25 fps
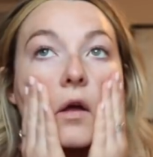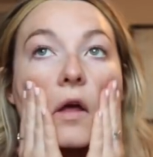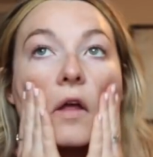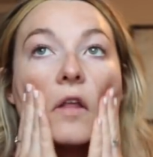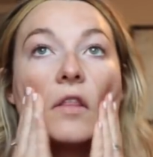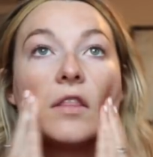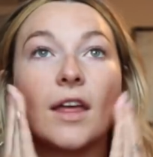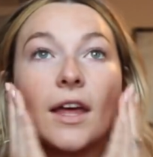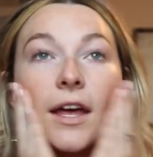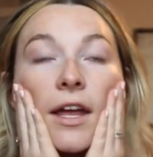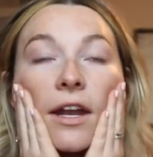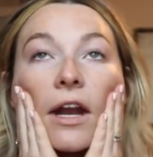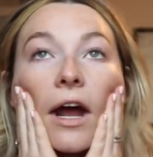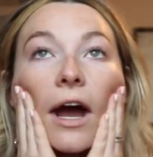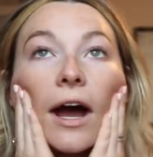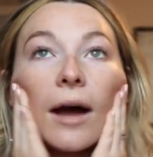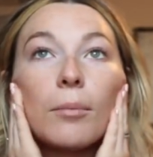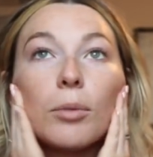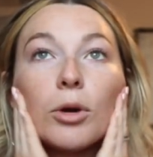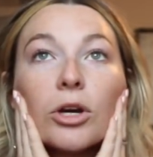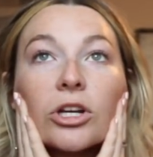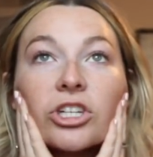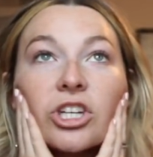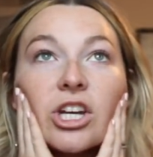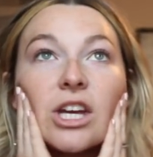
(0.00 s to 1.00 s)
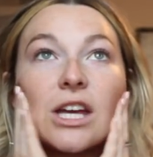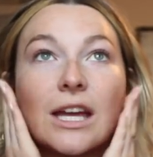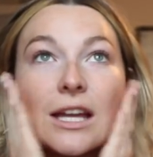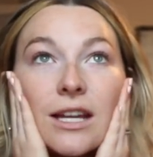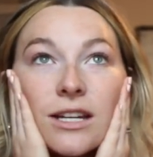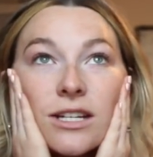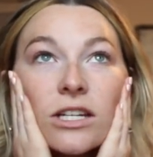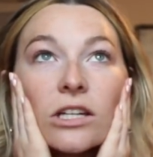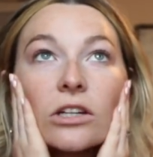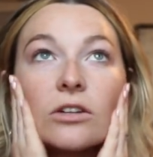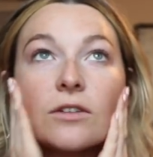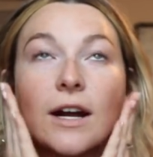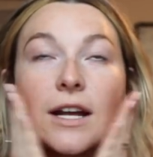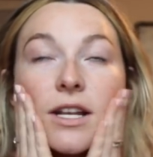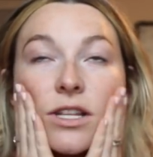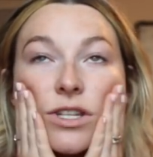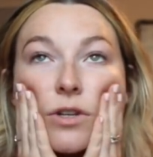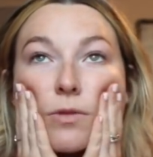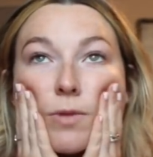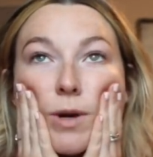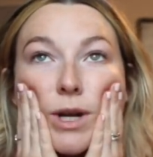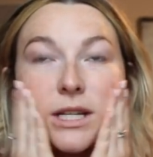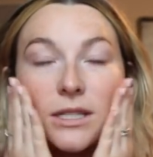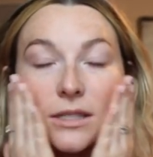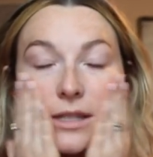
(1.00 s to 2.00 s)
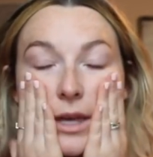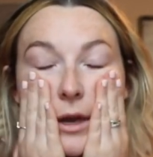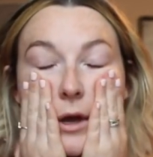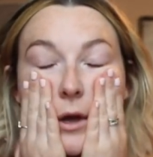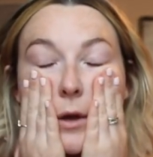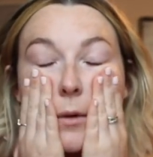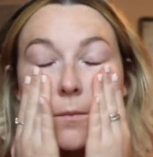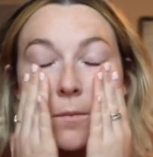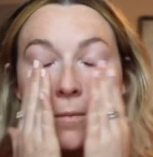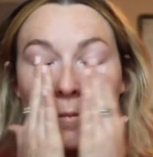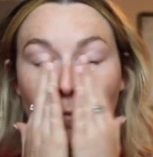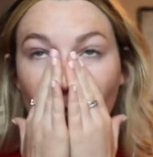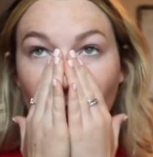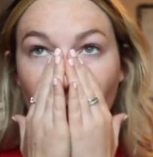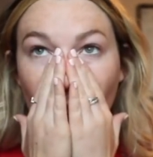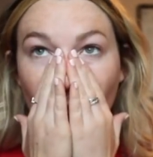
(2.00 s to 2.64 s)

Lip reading: And then I push it into the rest of my skin.